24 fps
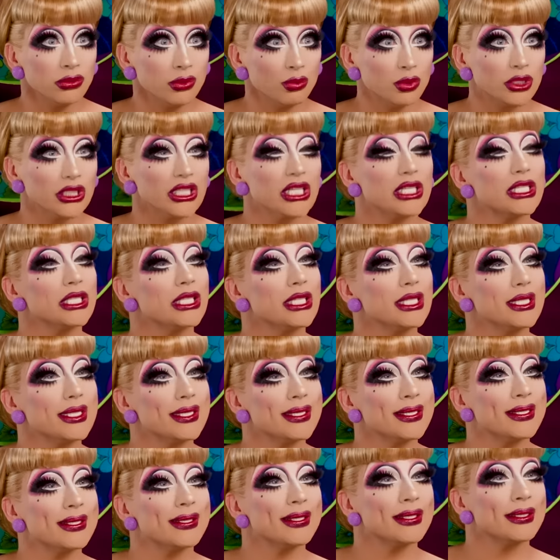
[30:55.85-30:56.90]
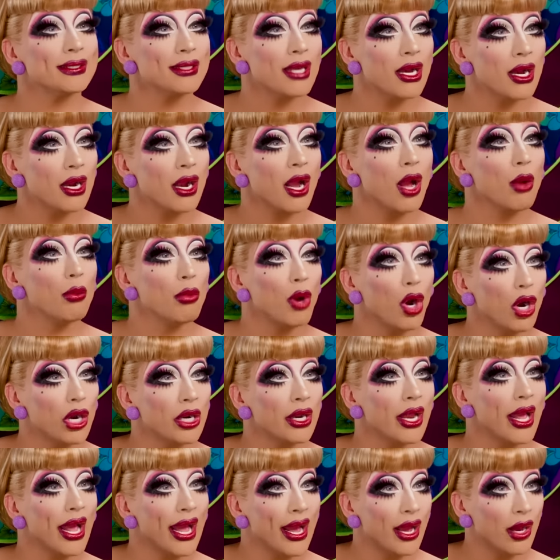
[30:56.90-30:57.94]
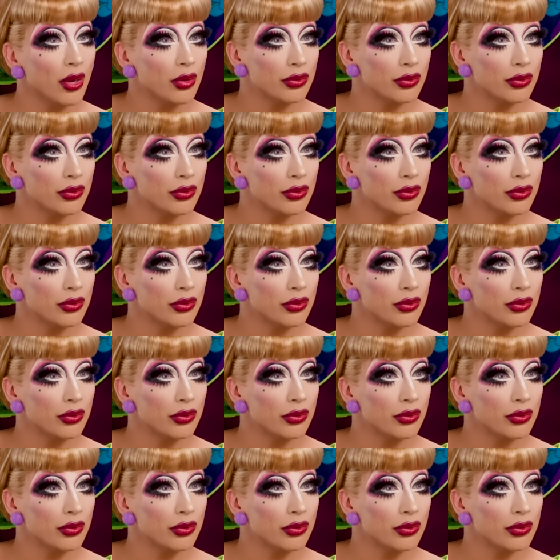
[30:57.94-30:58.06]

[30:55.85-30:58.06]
We're gonna cut the sock part out.